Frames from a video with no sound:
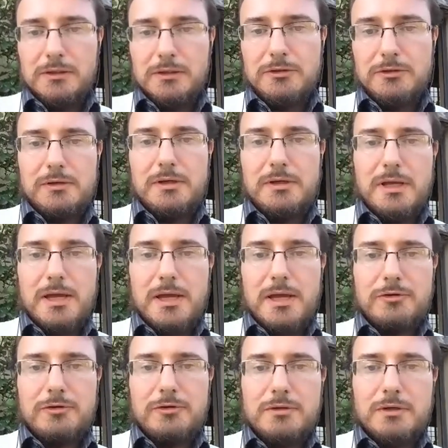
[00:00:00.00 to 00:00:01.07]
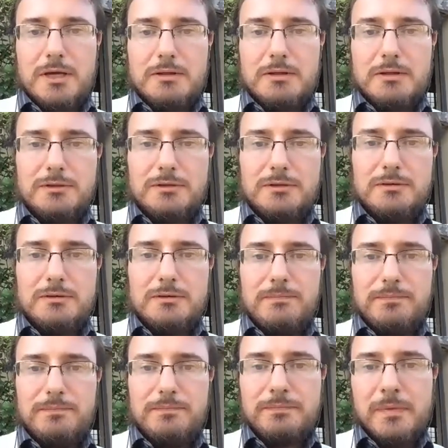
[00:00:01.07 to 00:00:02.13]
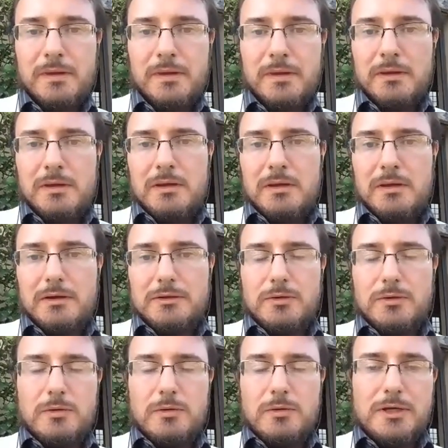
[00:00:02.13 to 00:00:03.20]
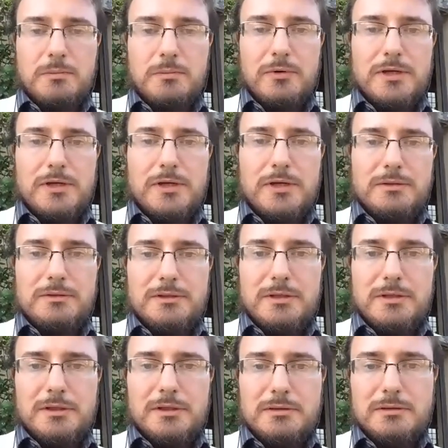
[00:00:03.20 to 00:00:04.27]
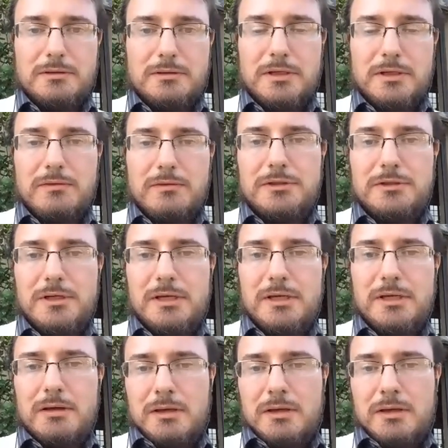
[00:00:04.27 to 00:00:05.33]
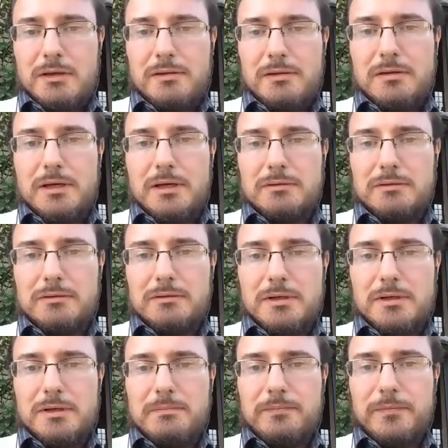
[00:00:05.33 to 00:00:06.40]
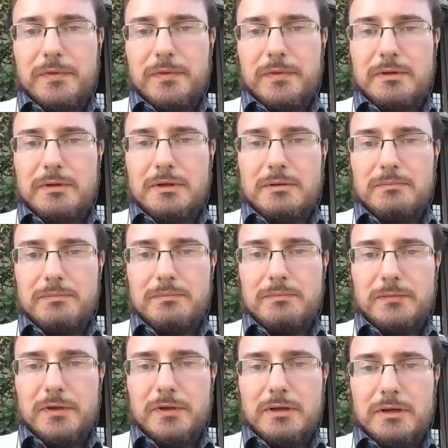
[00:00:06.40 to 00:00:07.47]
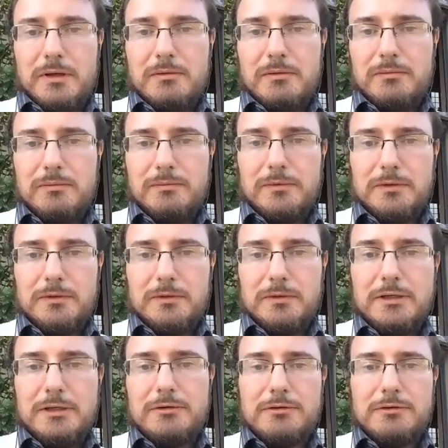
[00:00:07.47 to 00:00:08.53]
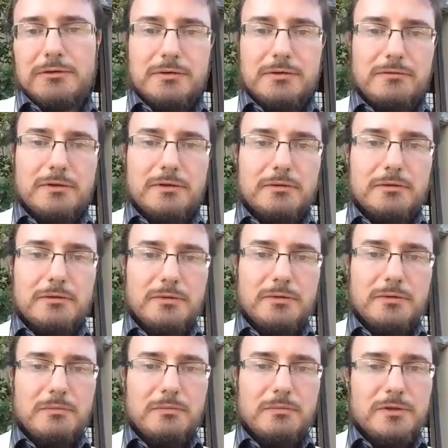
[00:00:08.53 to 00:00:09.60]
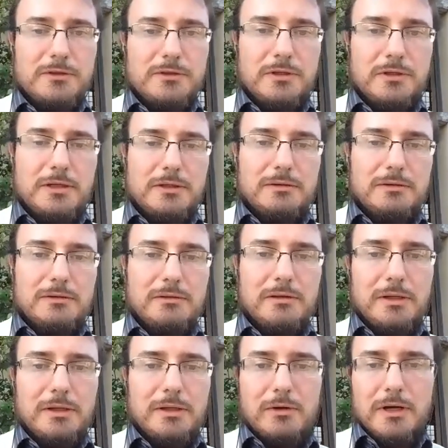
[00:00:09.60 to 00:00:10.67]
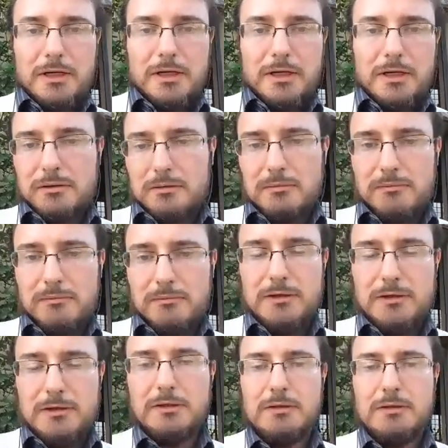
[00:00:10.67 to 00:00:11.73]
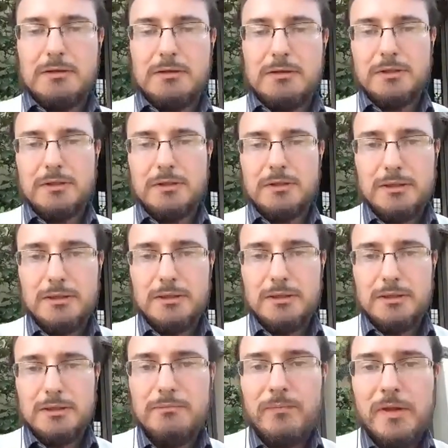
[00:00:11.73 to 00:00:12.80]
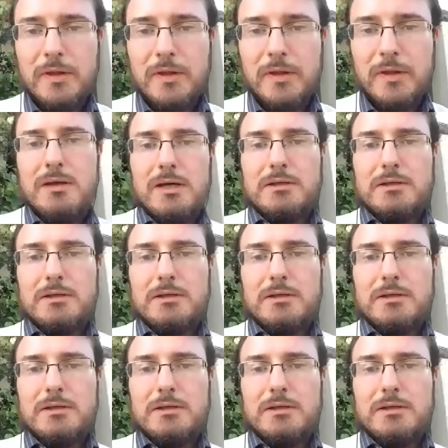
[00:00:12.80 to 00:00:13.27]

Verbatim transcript: military efforts against um, a US presence and against the TFG that um, the uh, leaders of the group decided that they were actually fighting a losing battle.